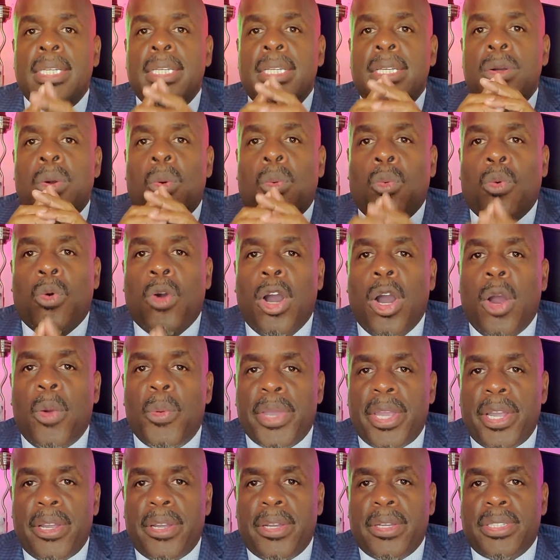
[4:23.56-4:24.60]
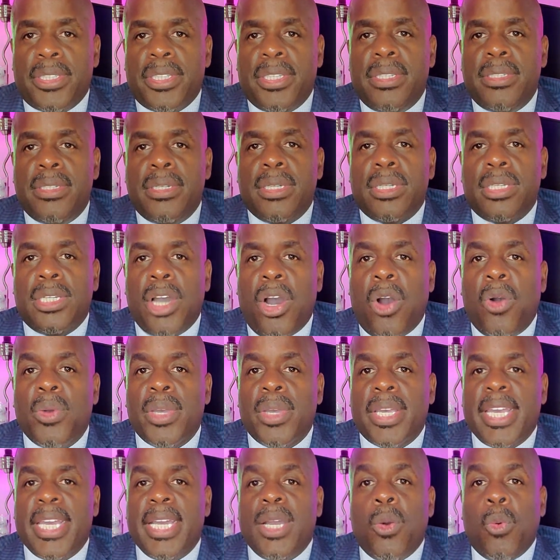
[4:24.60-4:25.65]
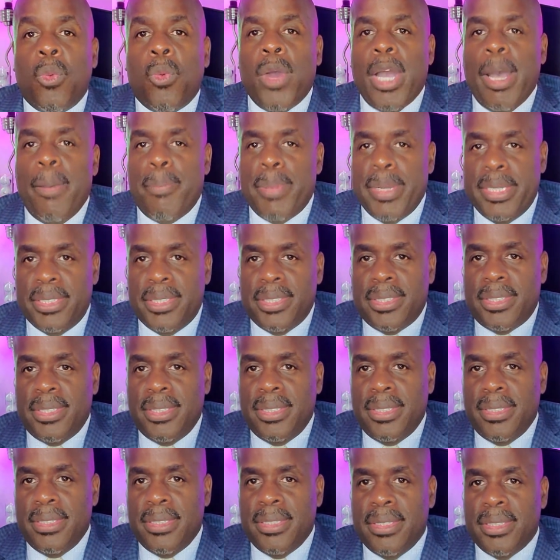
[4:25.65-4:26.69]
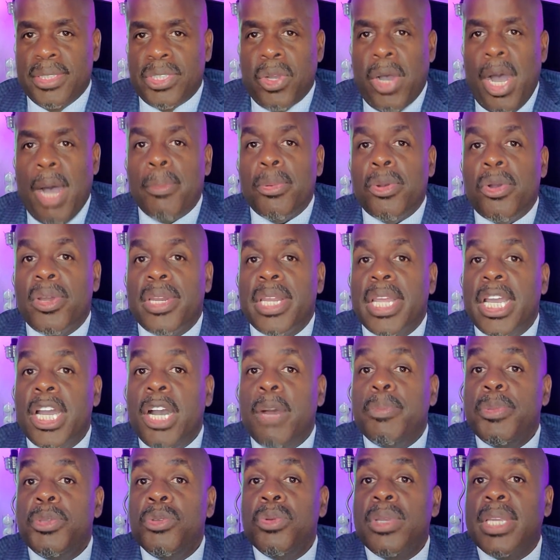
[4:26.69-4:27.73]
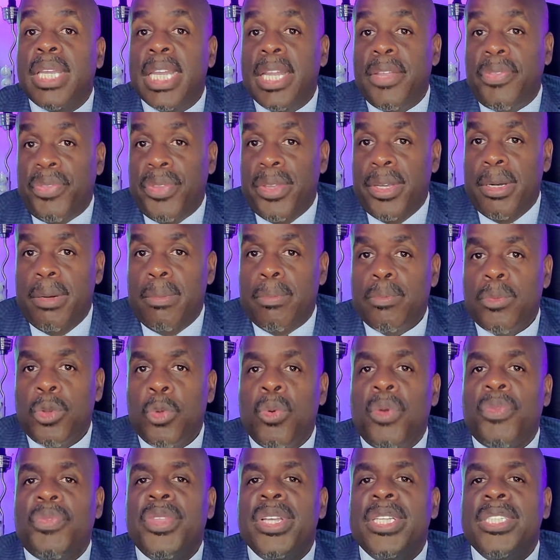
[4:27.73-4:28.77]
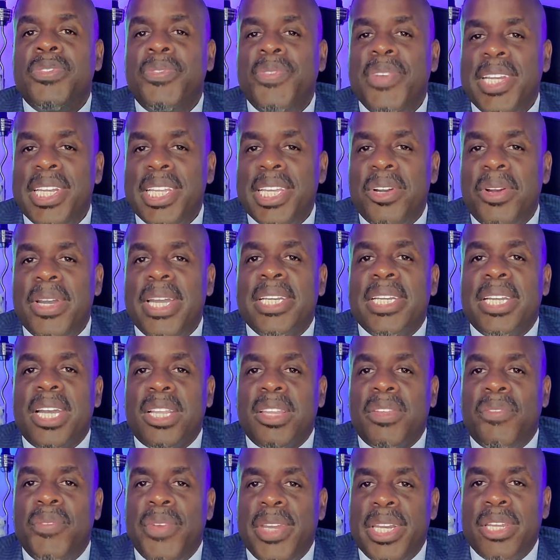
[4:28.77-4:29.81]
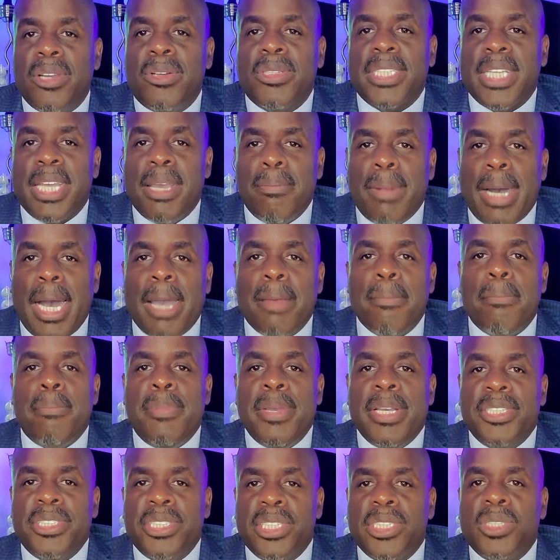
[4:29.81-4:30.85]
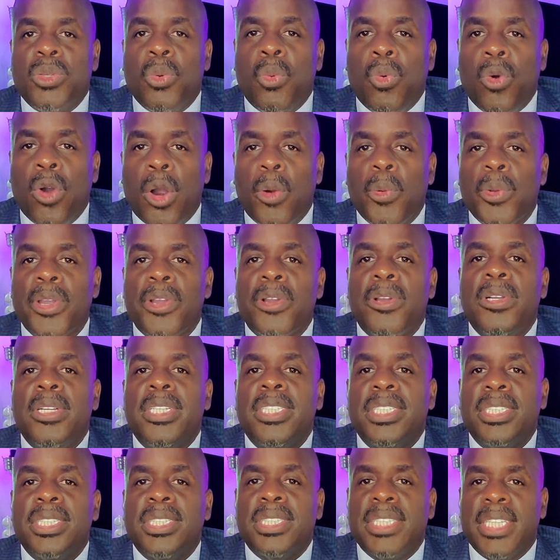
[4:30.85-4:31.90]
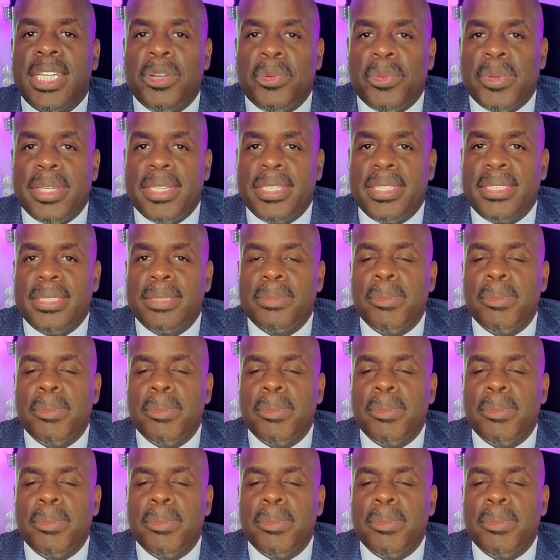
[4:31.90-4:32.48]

Warriors go get weapons. So I'm going to help you get them with this video and other videos in my Business Warrior series.